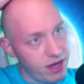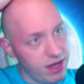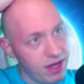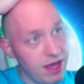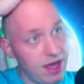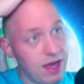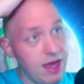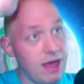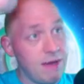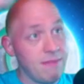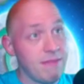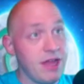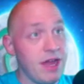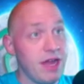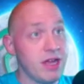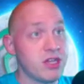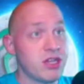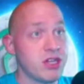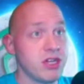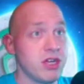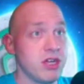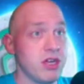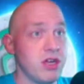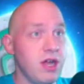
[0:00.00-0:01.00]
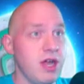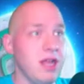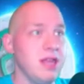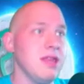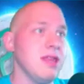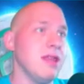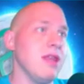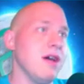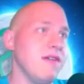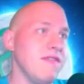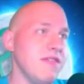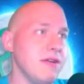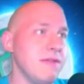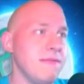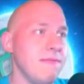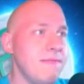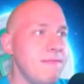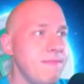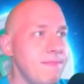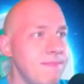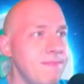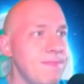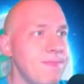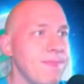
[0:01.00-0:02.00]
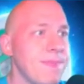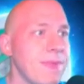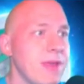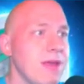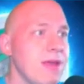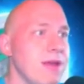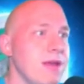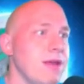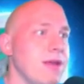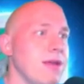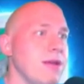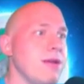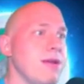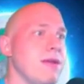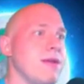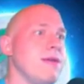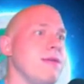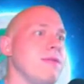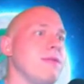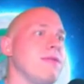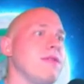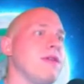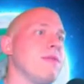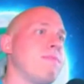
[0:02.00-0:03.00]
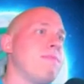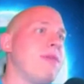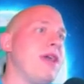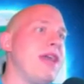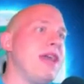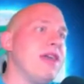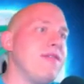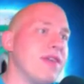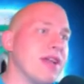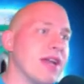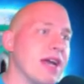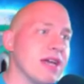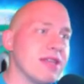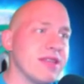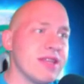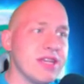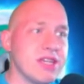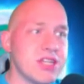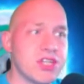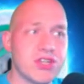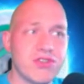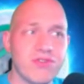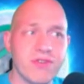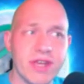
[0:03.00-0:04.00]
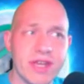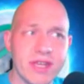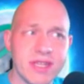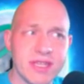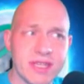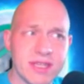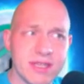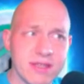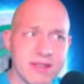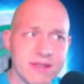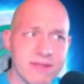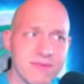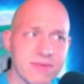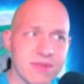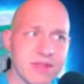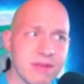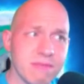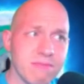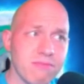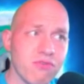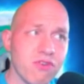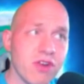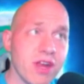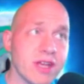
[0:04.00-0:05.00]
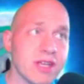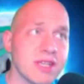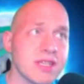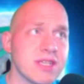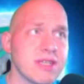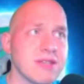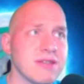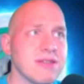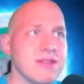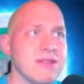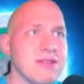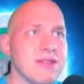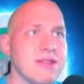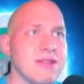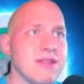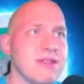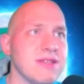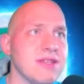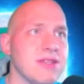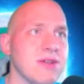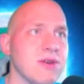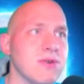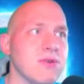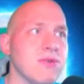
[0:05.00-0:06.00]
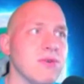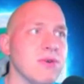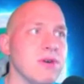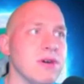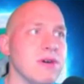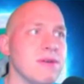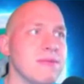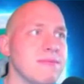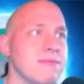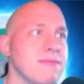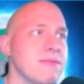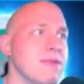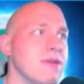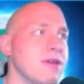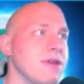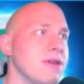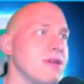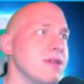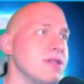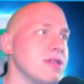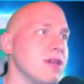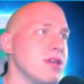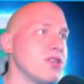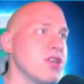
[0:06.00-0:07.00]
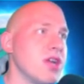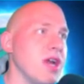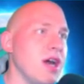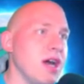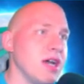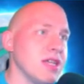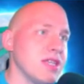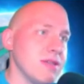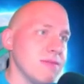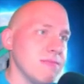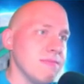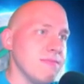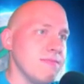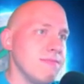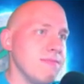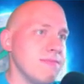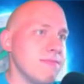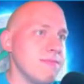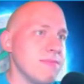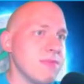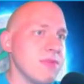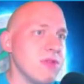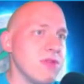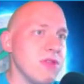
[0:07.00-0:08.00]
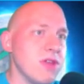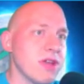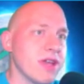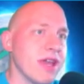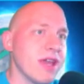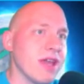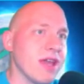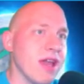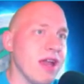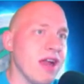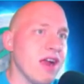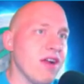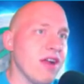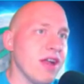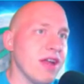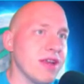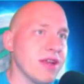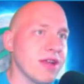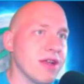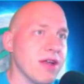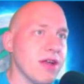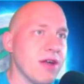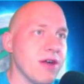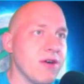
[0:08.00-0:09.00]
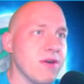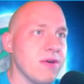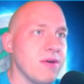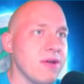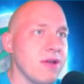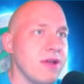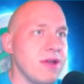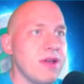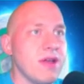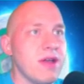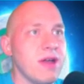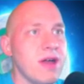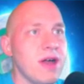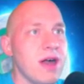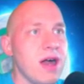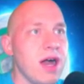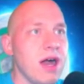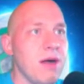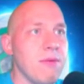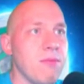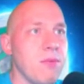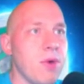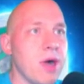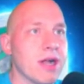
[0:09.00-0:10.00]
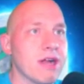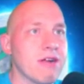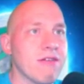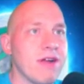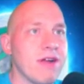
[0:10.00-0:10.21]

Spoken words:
it? I'm not sure. I love it. The paving on these streets with the bricks, so cool. Such an awesome looking area to go walk